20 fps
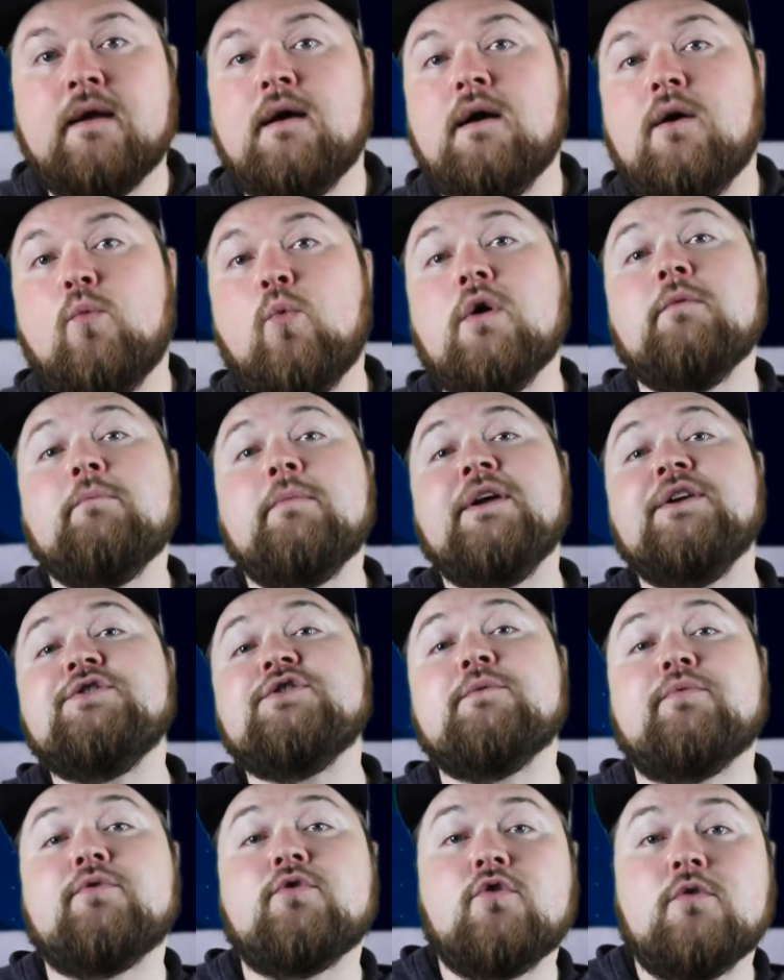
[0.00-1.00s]
One major
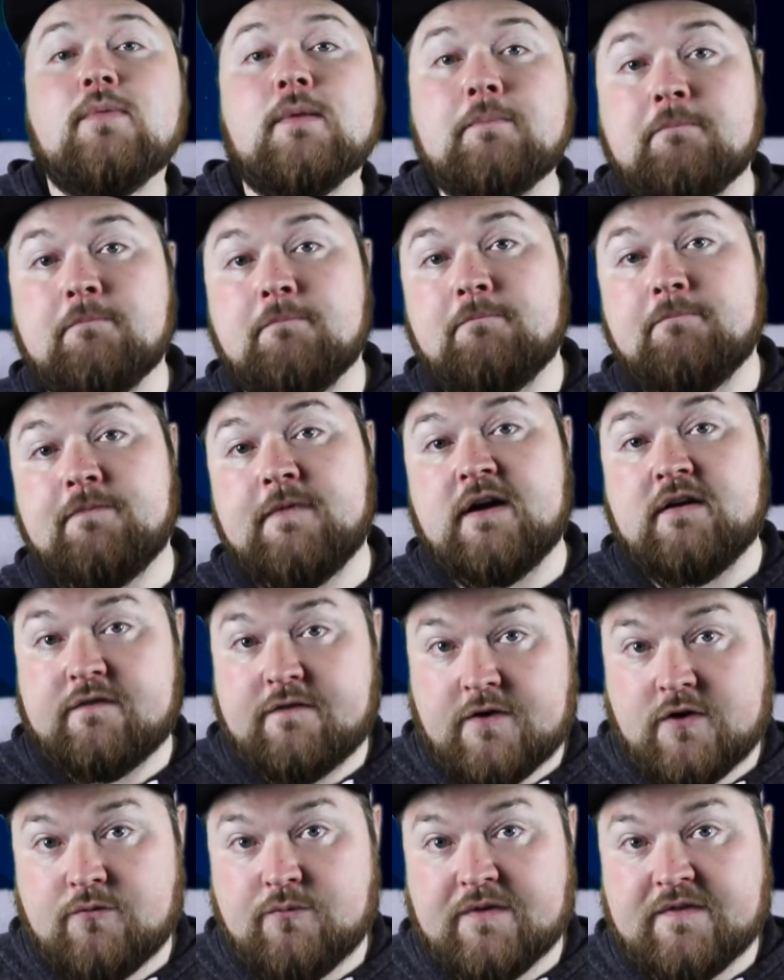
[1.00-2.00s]
problem that I
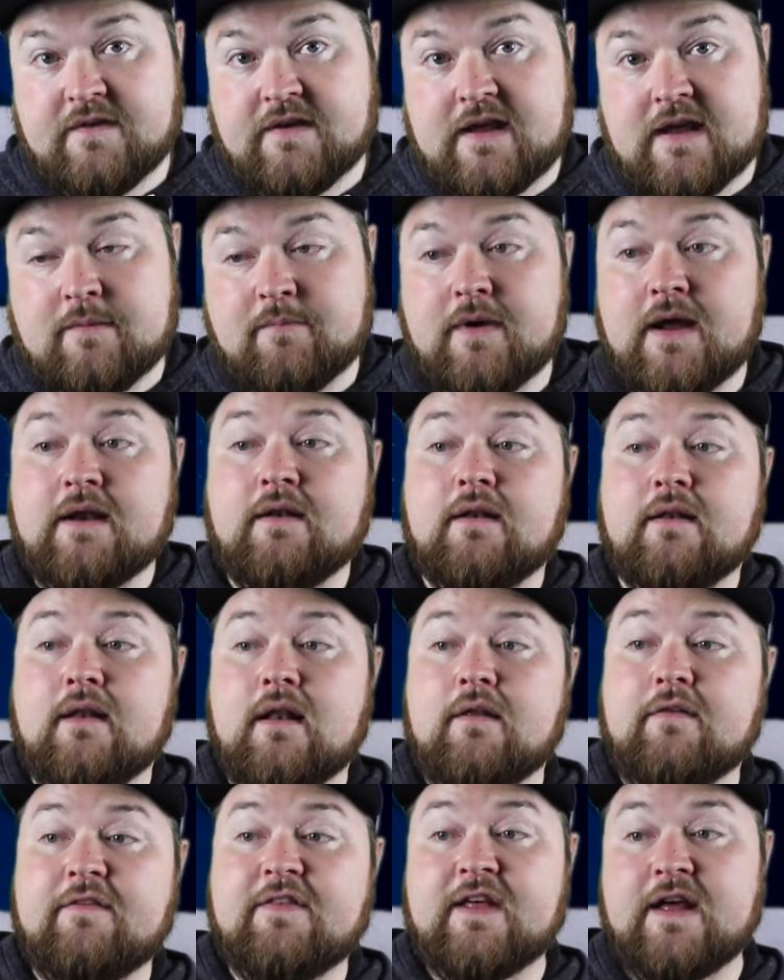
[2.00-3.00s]
found with the game, and
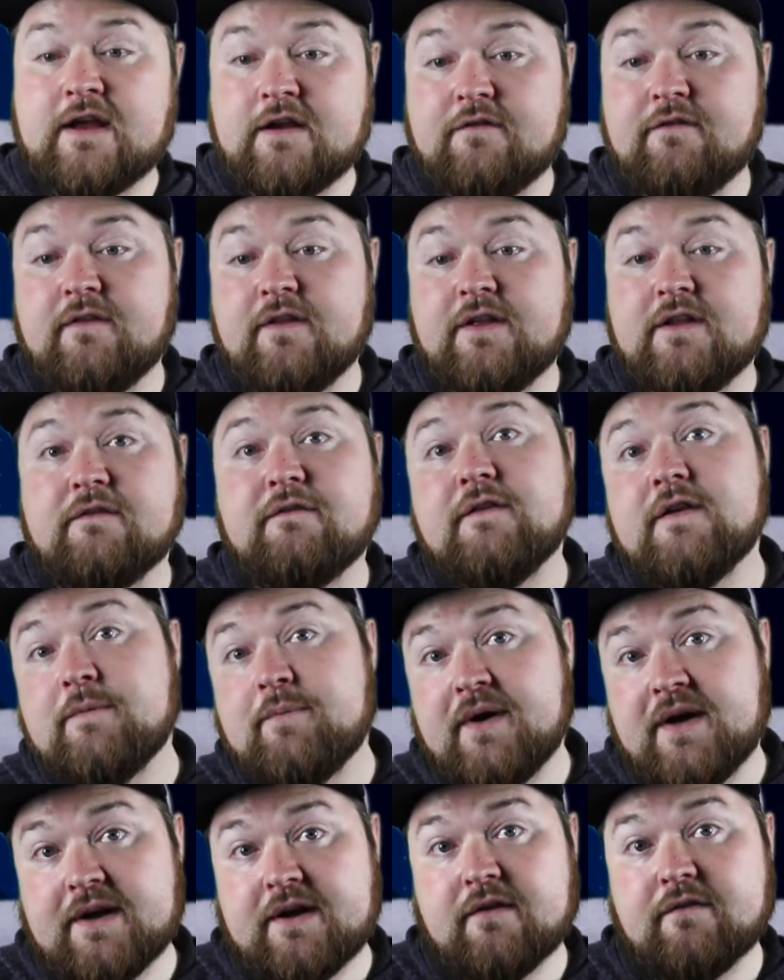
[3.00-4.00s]
thankfully the
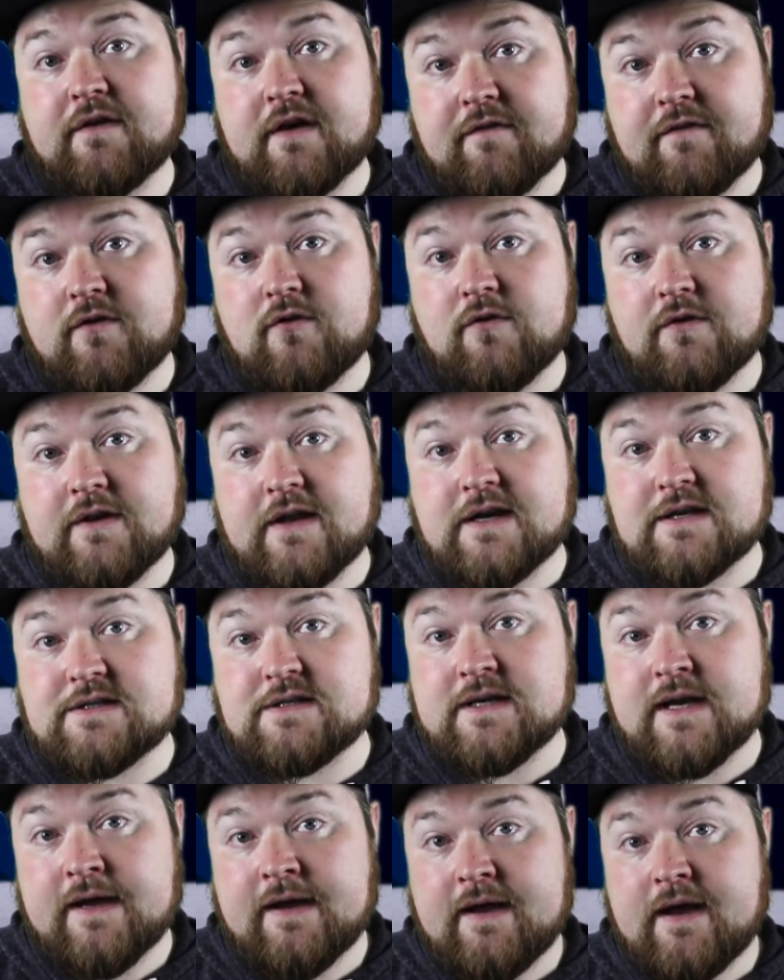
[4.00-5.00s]
feedback I've given on this
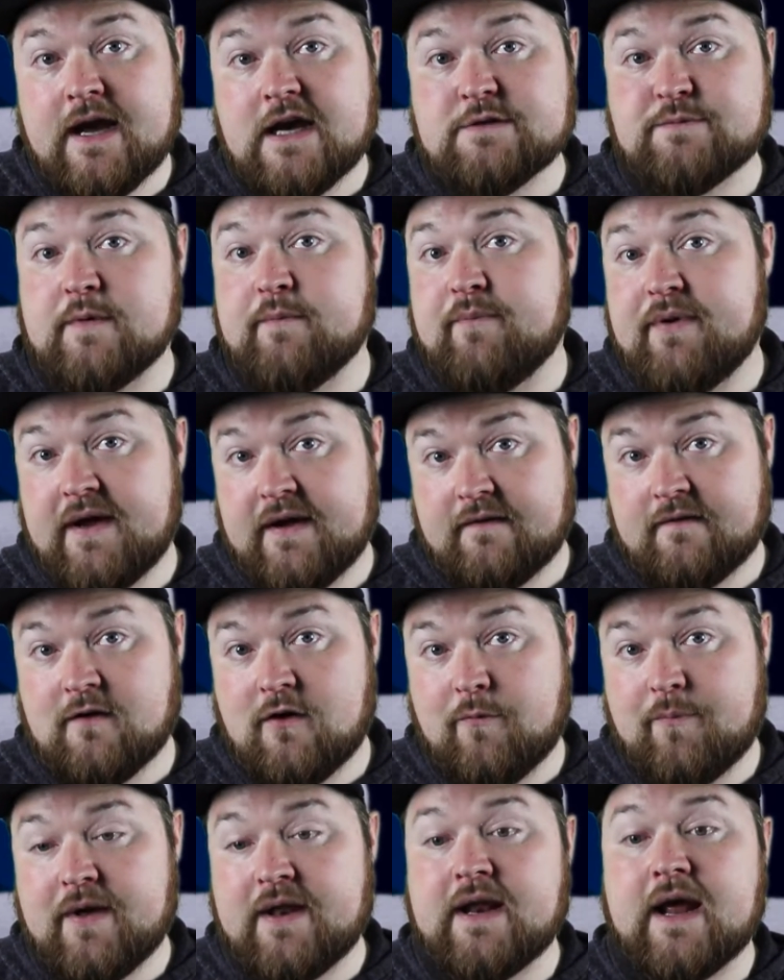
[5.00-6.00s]
has been picked
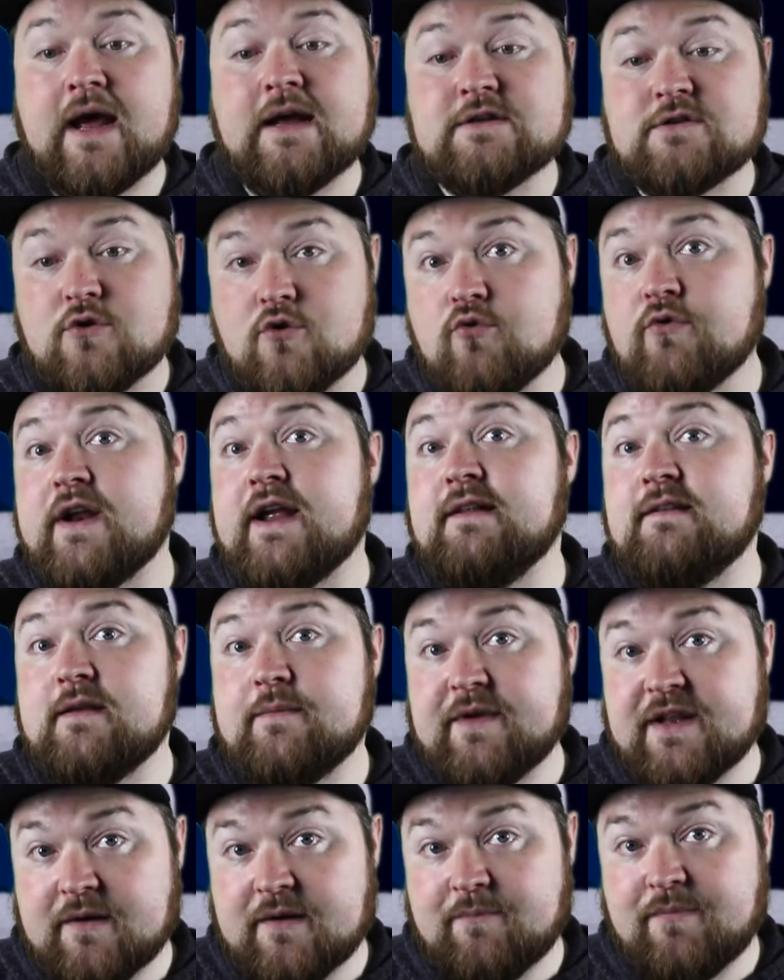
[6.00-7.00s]
up and it has already
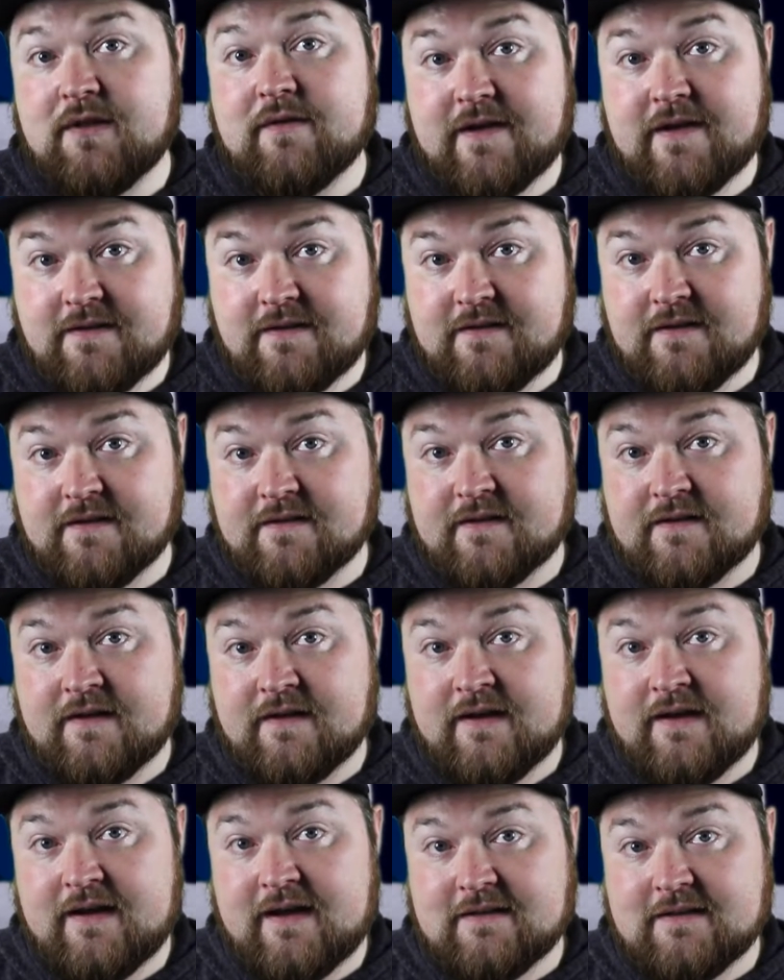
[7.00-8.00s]
been implemented
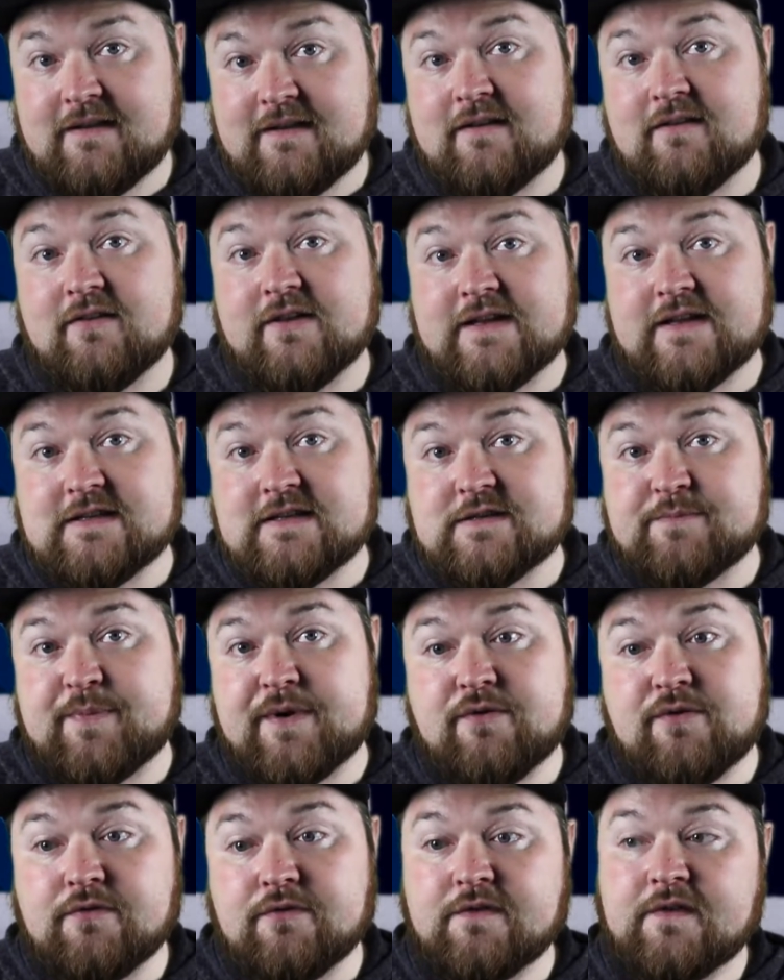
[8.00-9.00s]
into the latest build.